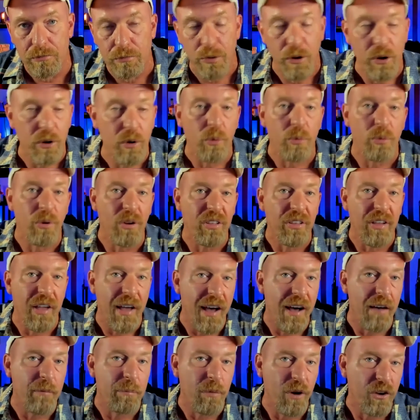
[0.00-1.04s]
We don't really
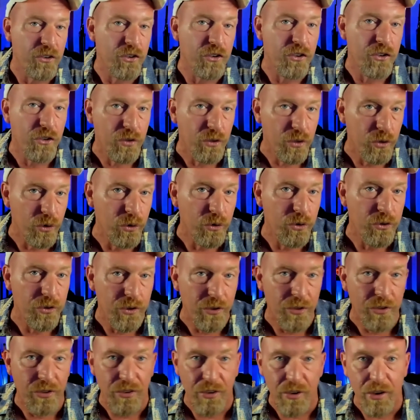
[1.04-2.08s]
have much
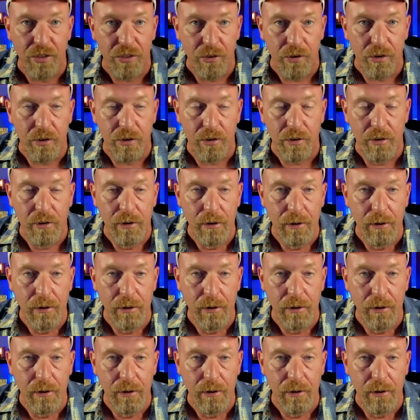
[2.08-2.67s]
solutions either.